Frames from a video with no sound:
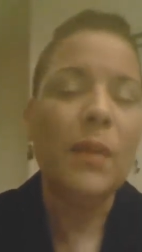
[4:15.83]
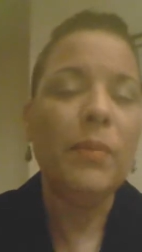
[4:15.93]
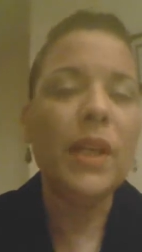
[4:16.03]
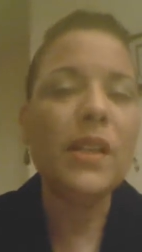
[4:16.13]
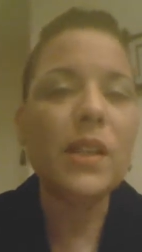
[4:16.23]

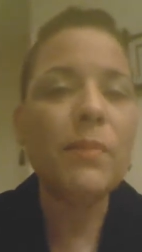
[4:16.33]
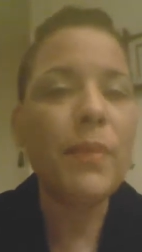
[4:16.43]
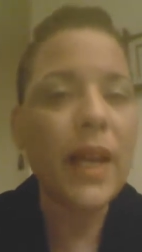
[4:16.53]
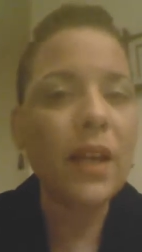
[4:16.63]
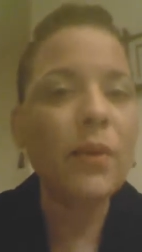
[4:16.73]
because the
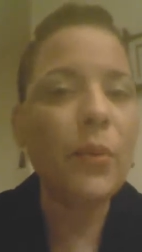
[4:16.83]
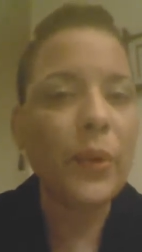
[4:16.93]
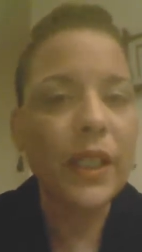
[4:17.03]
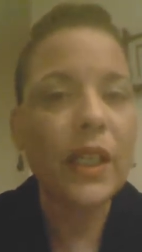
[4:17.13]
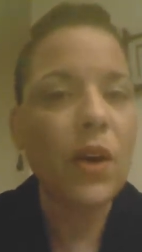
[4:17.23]
bank
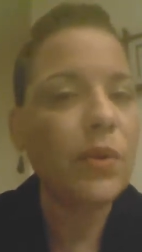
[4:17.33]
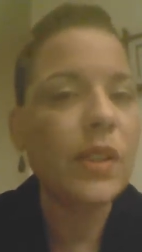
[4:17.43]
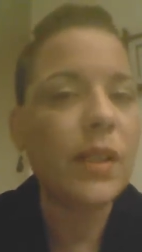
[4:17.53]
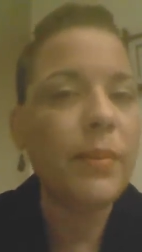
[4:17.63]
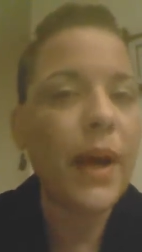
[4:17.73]
really
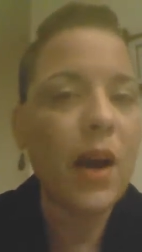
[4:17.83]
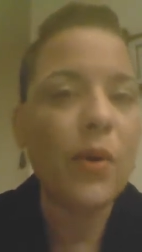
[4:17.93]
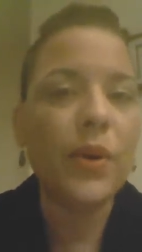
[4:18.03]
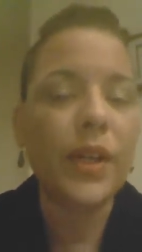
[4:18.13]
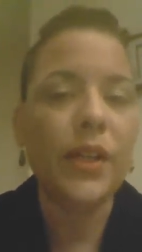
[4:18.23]
holds the
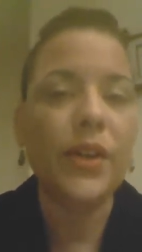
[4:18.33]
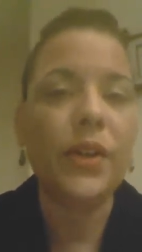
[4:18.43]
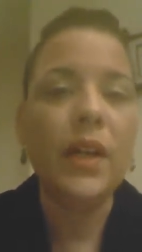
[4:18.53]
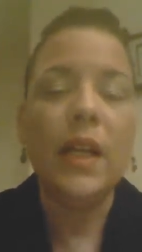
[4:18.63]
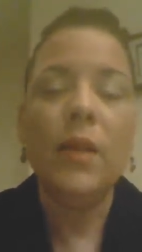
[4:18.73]
power
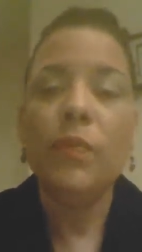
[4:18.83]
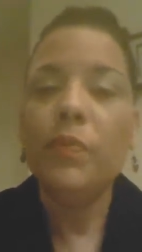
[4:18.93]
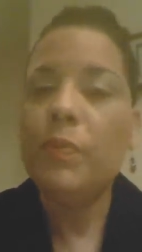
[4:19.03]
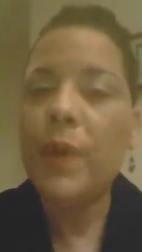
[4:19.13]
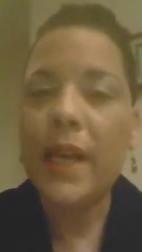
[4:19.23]
here.
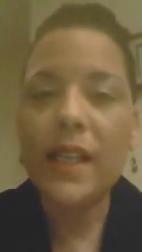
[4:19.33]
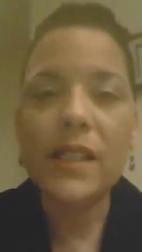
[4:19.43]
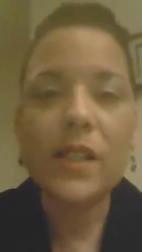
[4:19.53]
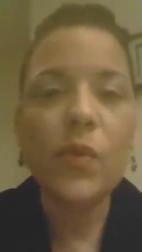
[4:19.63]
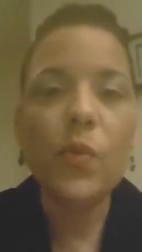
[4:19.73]

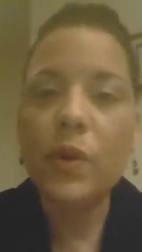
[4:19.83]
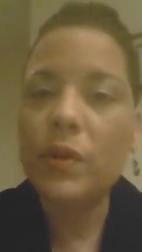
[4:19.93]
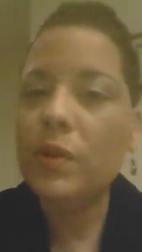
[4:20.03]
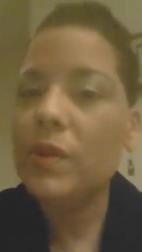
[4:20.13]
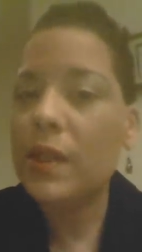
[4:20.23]
Banks
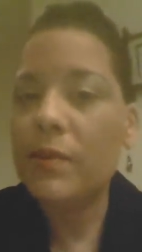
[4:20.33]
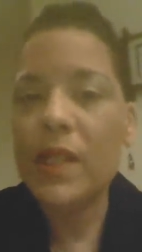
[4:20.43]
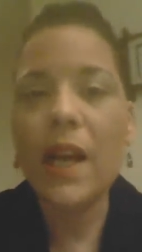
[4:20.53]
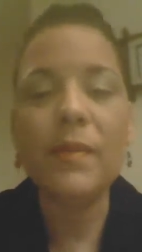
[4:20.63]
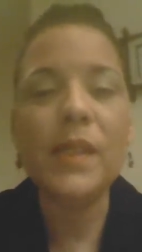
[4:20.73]
will
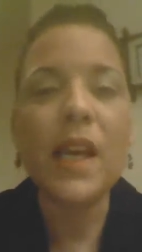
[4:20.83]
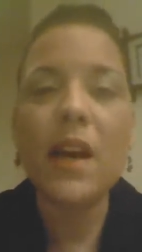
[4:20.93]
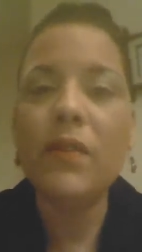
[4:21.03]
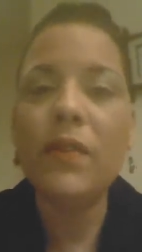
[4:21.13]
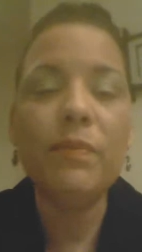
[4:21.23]
sometimes
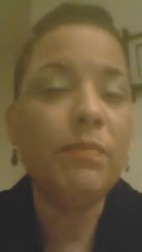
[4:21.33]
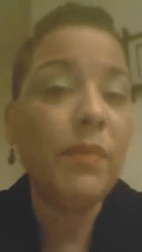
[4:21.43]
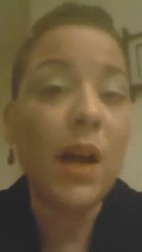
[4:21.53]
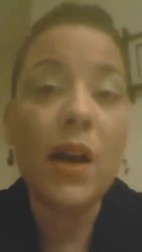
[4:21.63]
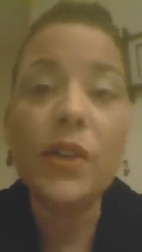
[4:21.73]
have
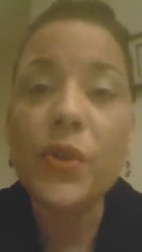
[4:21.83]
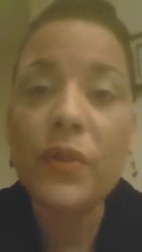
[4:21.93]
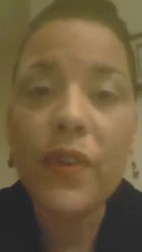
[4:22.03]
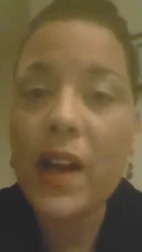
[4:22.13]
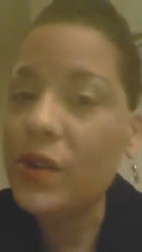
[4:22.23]

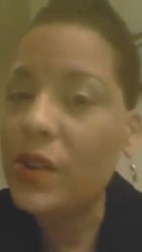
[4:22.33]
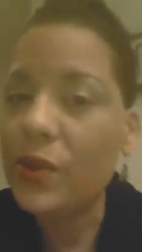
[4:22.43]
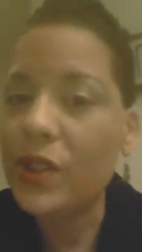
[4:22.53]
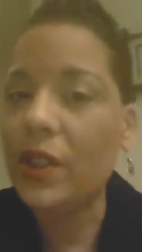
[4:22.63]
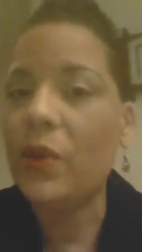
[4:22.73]
100 files they're
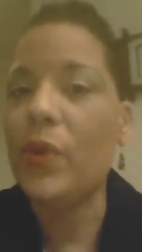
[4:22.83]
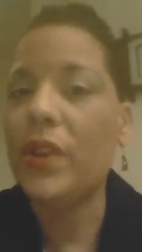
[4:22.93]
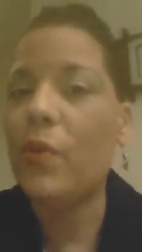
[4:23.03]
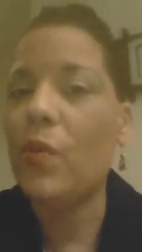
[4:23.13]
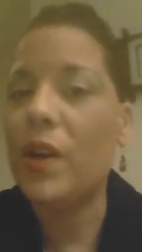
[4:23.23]
dealing with
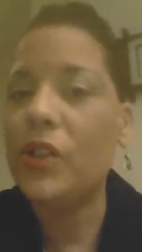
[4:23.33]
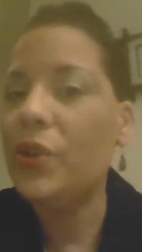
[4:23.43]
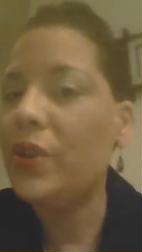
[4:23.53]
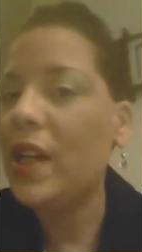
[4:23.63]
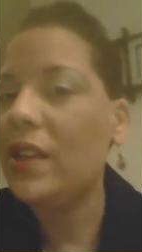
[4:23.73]
at once.
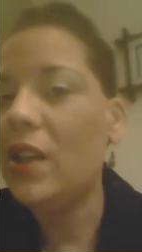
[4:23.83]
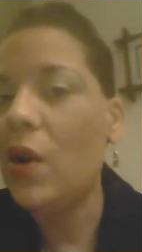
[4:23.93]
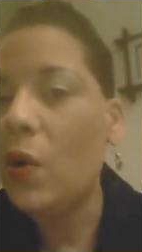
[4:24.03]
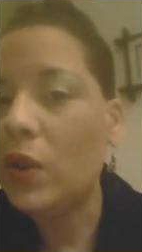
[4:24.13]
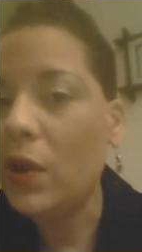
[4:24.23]
You're not the
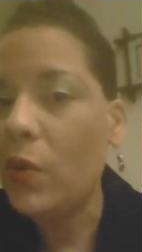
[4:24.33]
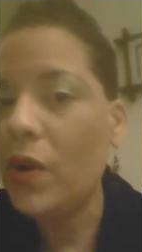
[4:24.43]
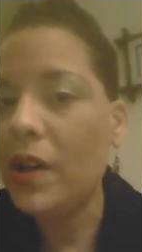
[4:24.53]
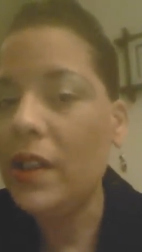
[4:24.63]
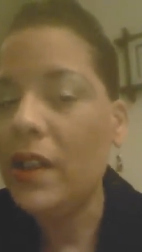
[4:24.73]
only
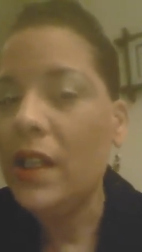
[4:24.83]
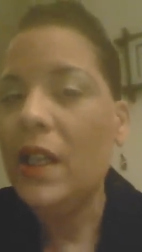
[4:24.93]
one.